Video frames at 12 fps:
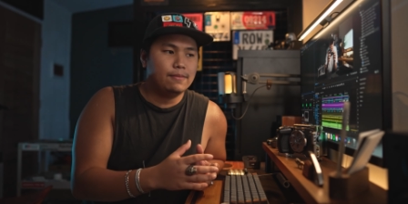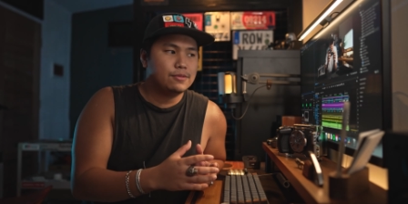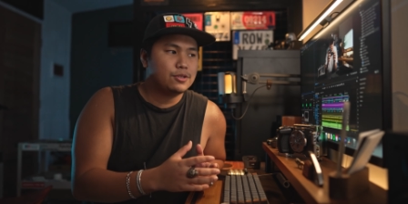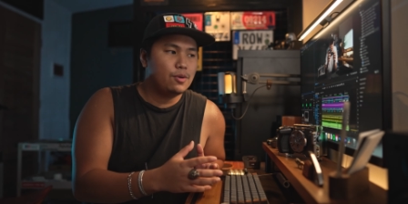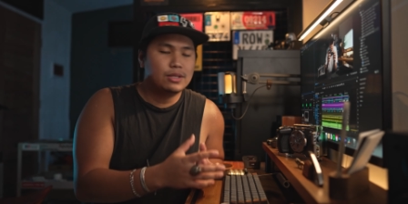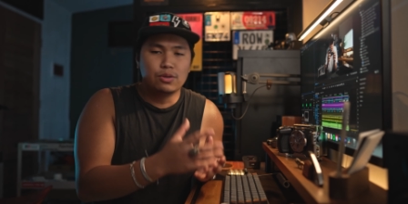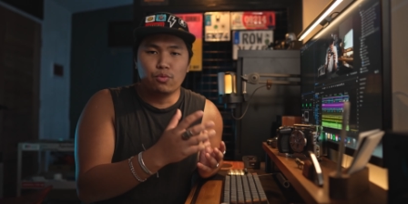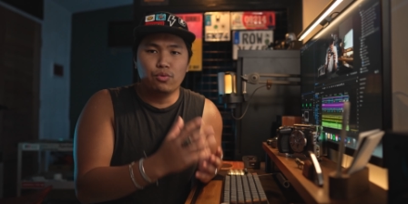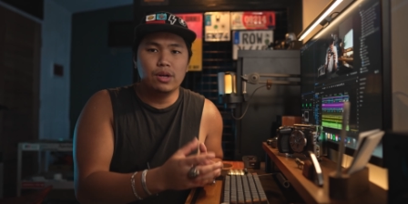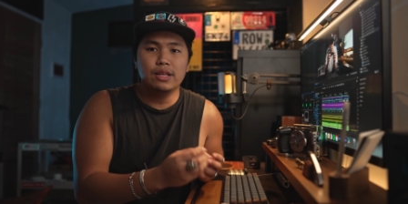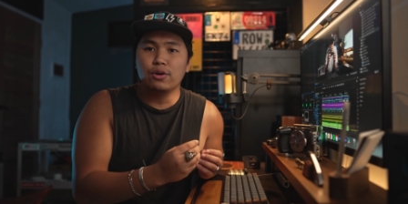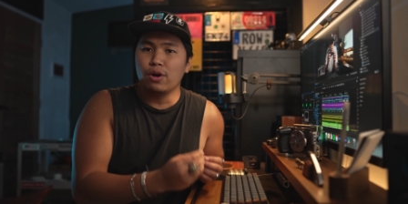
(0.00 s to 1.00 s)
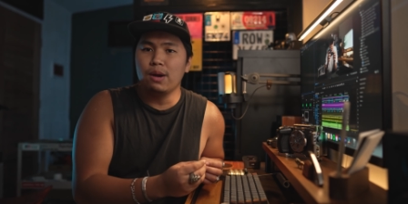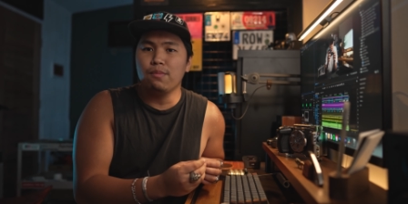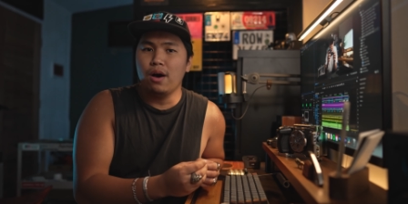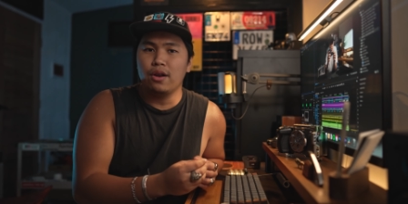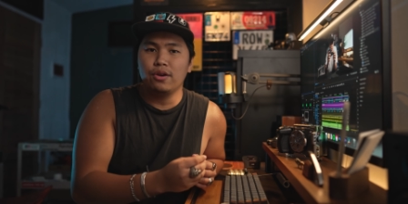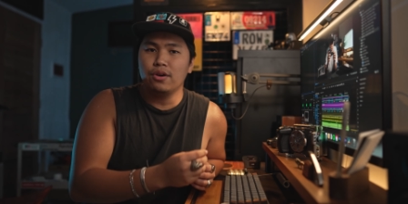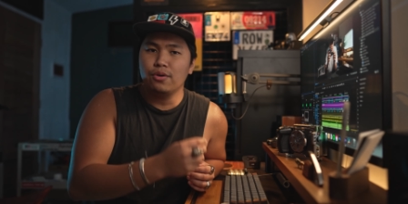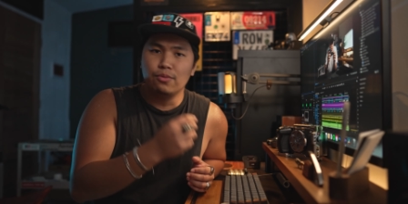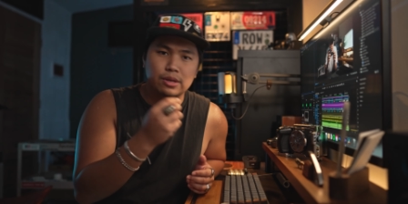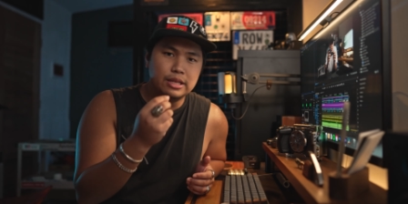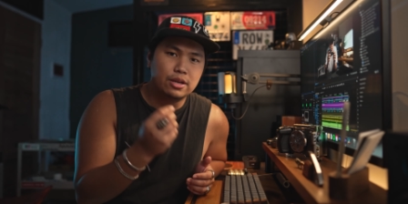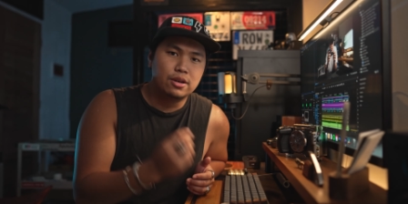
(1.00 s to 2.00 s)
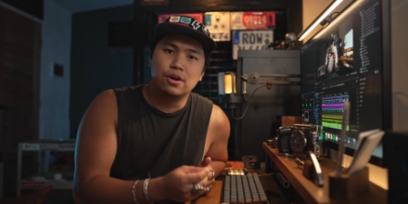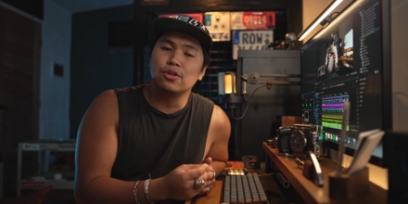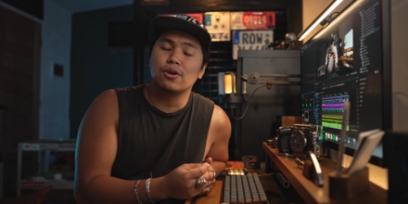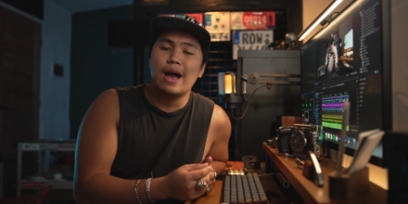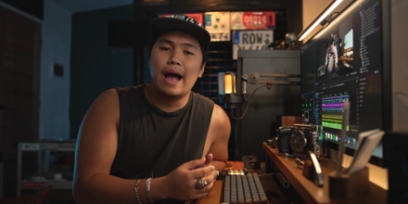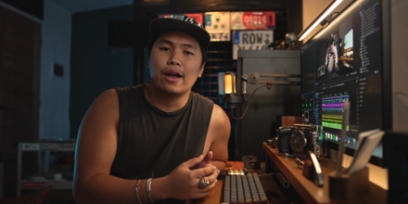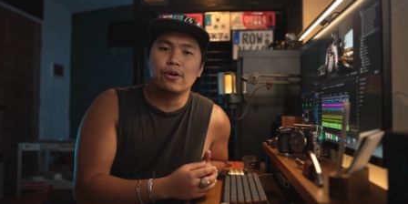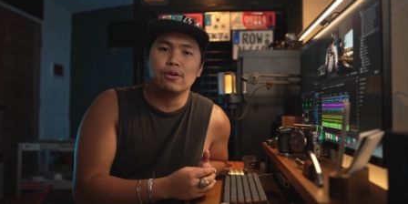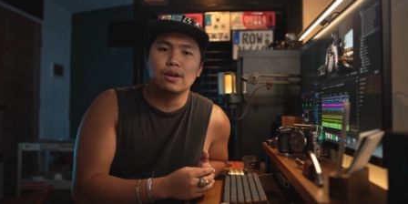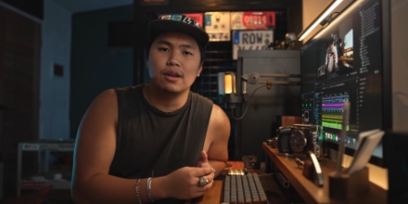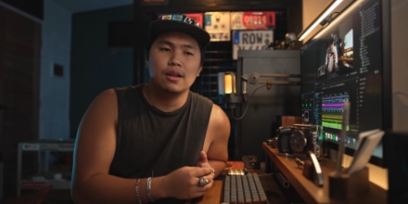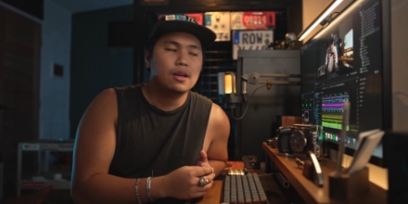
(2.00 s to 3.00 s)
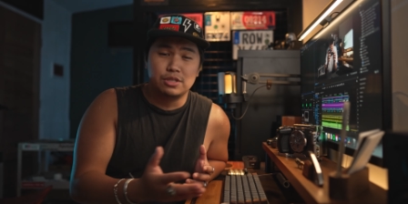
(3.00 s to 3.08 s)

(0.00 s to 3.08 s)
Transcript: So it's a really great monitor, really color accurate,